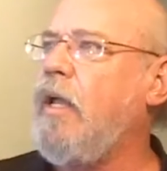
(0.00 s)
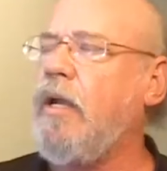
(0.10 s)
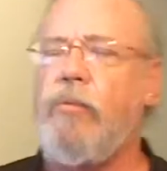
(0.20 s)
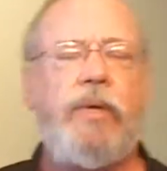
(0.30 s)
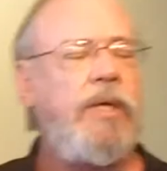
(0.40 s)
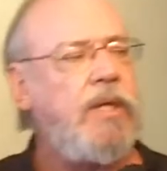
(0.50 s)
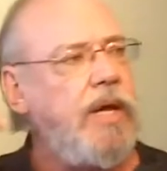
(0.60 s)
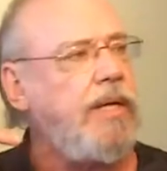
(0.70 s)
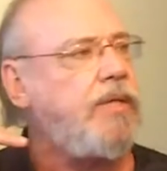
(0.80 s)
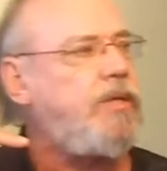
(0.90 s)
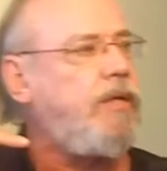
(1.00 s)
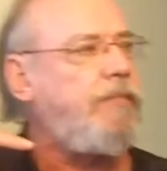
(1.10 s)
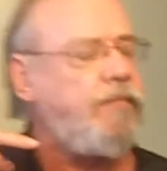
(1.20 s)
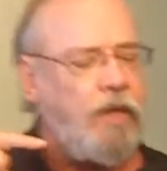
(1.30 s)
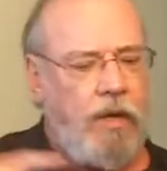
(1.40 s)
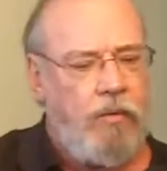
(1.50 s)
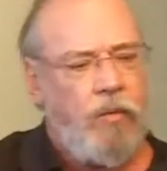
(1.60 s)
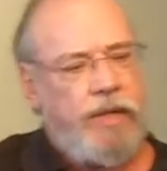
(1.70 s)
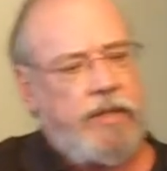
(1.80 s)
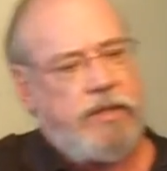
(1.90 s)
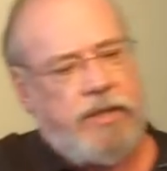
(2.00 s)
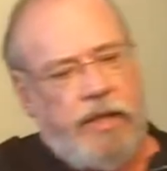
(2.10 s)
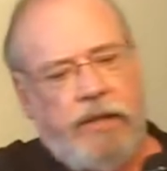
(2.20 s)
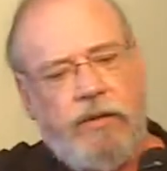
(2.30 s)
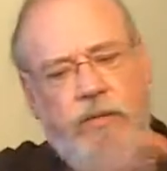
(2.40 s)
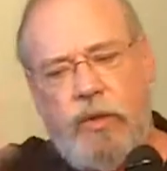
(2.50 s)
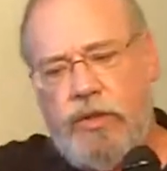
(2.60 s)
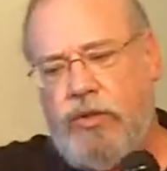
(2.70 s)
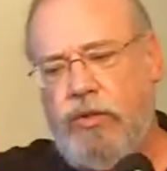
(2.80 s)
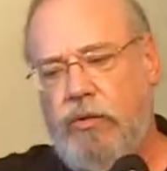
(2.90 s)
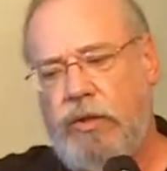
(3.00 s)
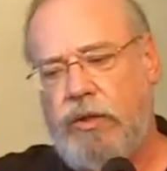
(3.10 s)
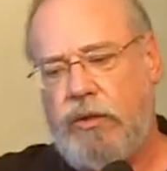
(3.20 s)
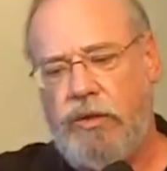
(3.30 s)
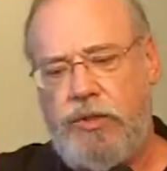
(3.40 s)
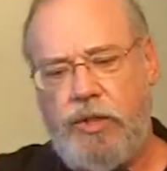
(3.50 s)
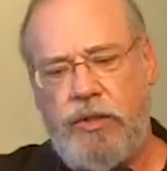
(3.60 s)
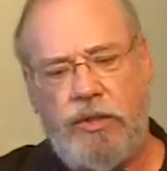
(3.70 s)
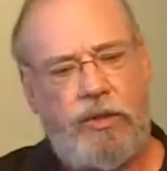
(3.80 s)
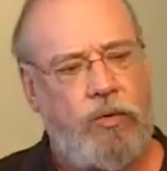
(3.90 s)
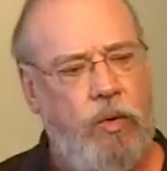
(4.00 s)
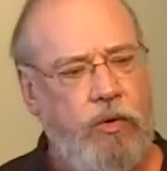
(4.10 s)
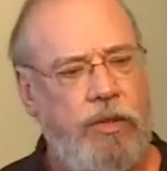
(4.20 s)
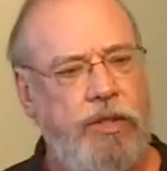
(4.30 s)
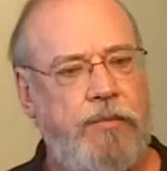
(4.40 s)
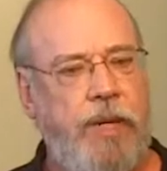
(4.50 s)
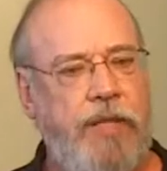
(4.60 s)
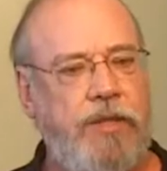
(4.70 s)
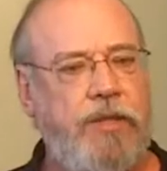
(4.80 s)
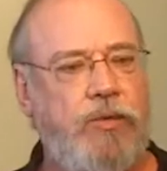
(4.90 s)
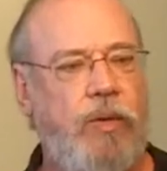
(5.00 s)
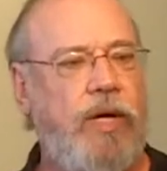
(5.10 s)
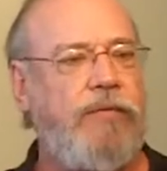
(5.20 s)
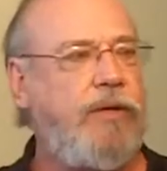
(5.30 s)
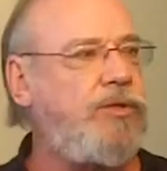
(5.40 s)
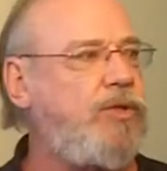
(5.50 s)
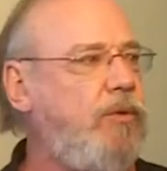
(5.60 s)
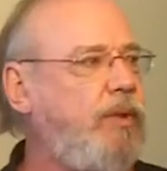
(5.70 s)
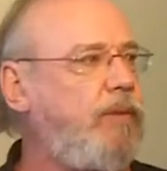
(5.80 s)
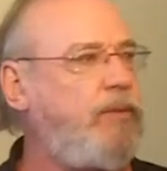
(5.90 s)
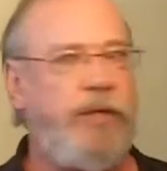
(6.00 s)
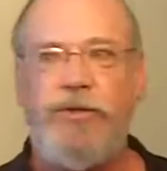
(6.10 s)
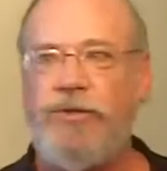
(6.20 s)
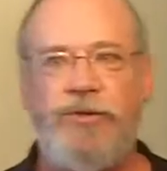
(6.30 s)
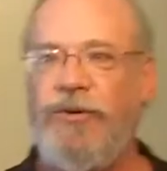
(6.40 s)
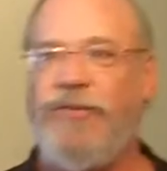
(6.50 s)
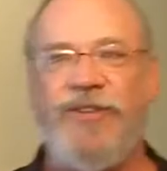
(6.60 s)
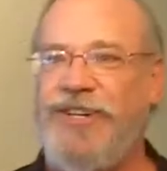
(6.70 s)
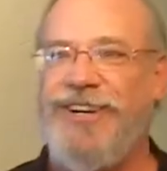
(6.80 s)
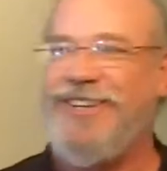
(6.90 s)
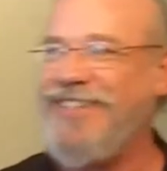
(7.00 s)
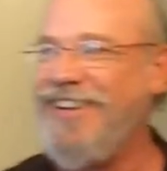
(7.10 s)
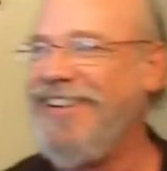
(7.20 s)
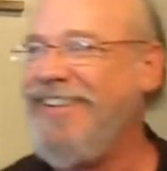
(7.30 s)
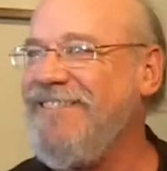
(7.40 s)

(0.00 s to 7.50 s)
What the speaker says: And I realized what Satan was doing to Jesus in quoting this passage is what I've heard so many preachers do over the years.